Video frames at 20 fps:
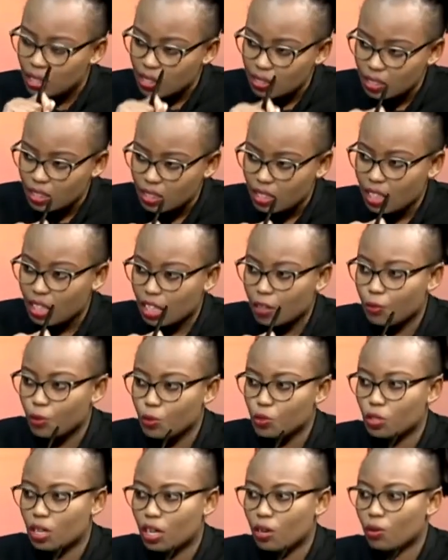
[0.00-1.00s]
Yesterday,
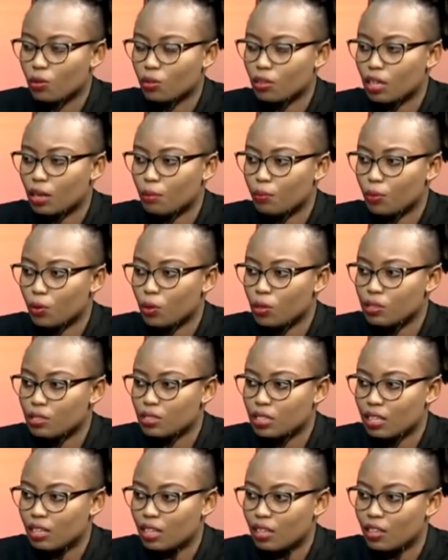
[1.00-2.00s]
InfoTrack on their poll
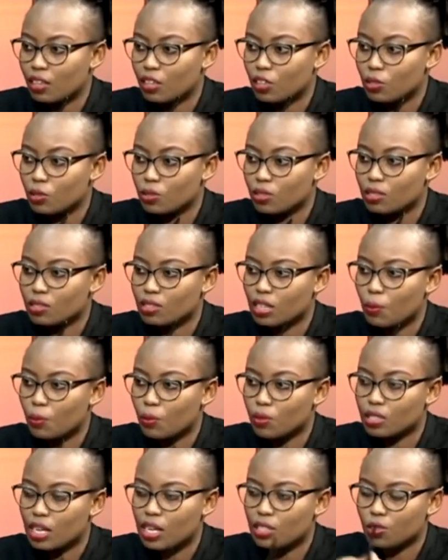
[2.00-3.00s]
said that they used a
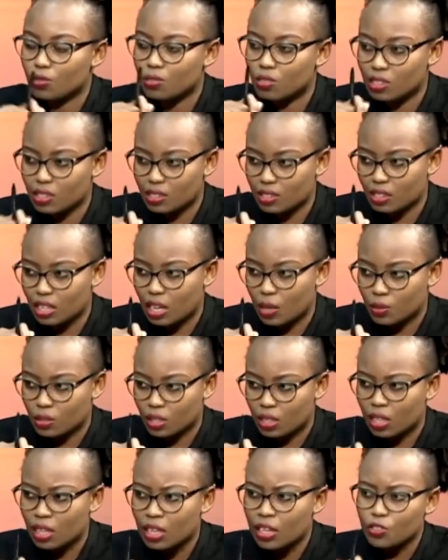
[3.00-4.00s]
sample size of
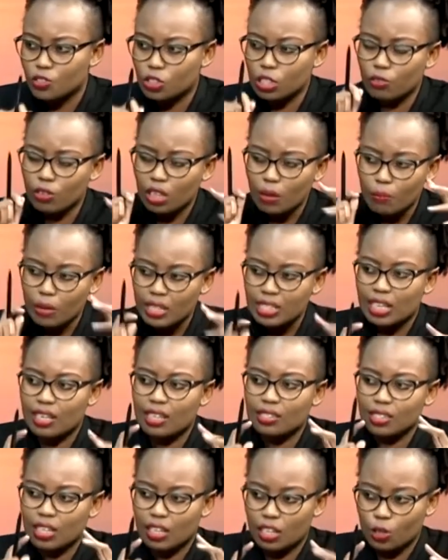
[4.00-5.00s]
6,000, just for the better
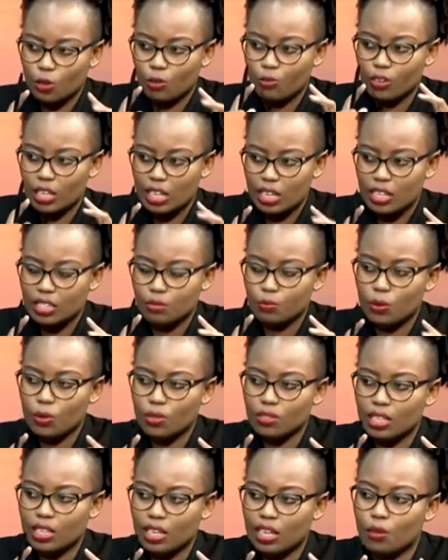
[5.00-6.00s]
understanding of Kenyans,
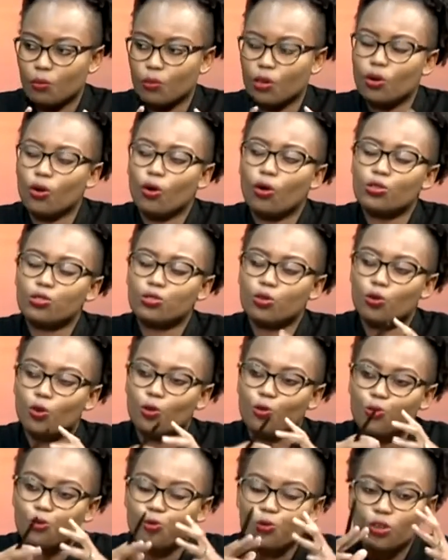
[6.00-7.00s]
because, again, we also
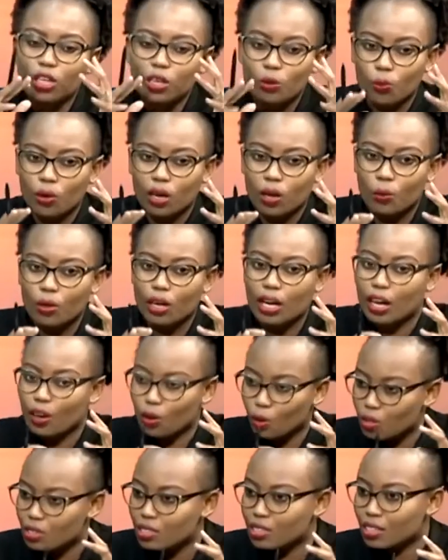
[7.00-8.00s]
know fully well we
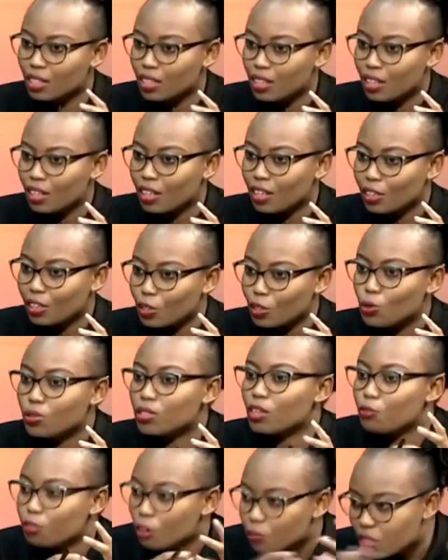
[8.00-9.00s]
cannot
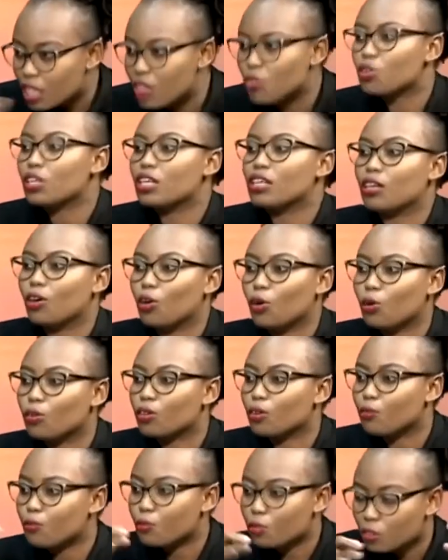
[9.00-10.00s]
use the 53
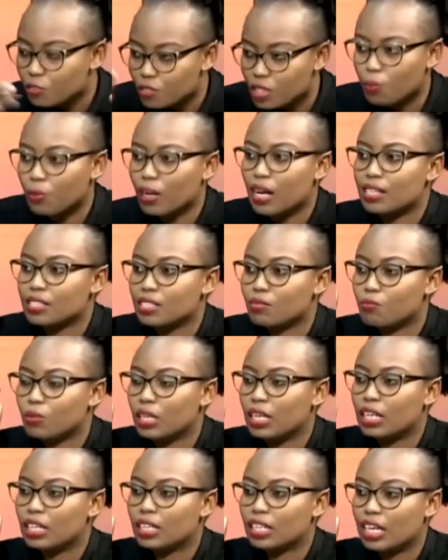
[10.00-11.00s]
or the 50 plus
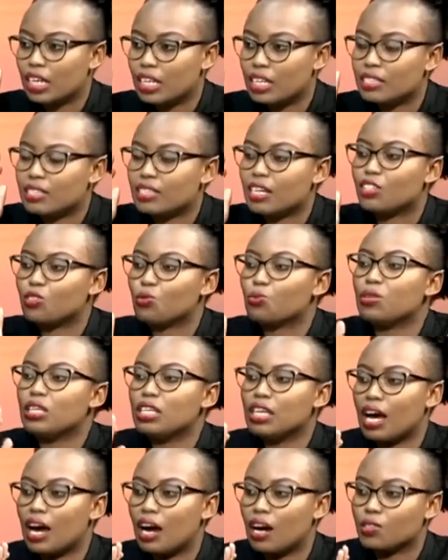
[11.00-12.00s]
million Kenyans that
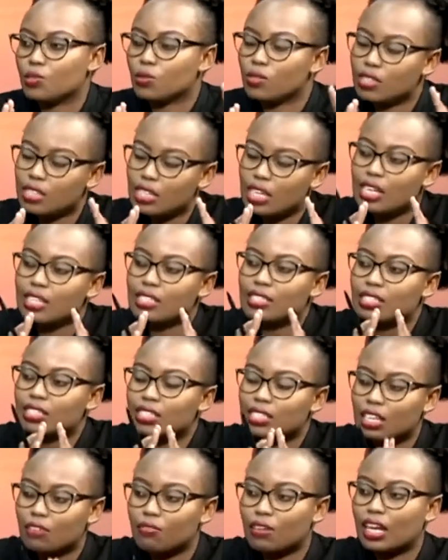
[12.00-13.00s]
we are. So there's
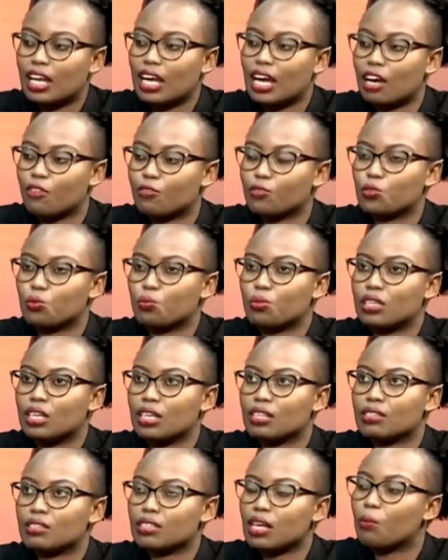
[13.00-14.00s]
definitely have to
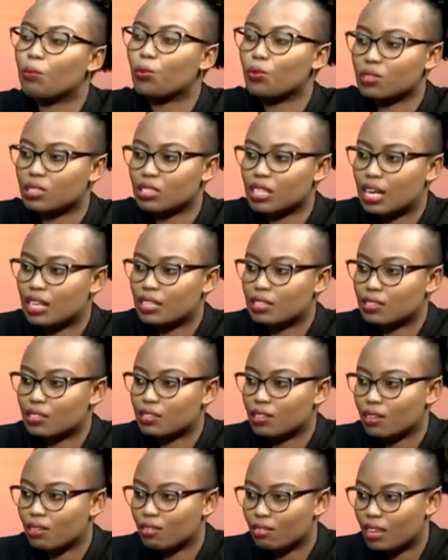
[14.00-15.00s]
be a sample
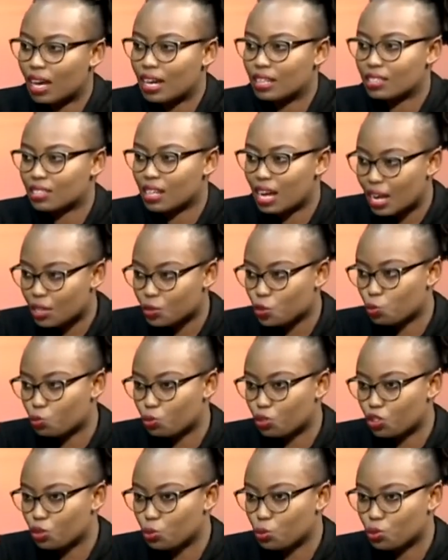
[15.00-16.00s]
size that has to
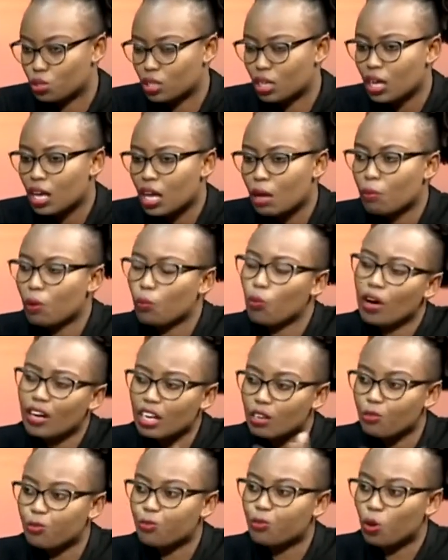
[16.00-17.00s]
be used. But
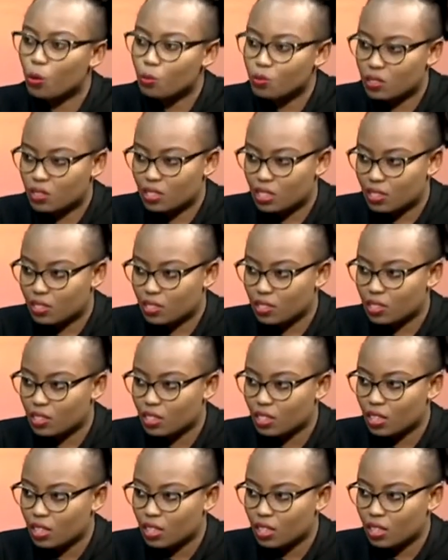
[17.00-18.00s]
what informs this?
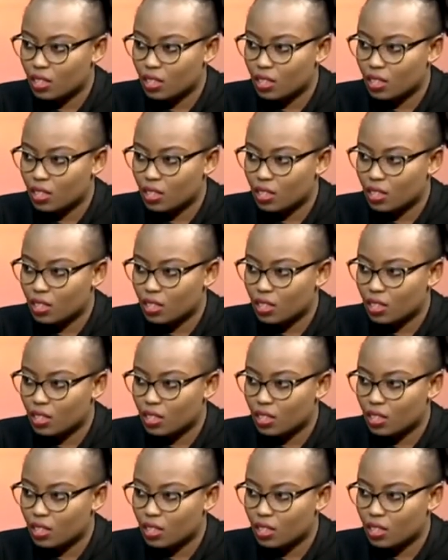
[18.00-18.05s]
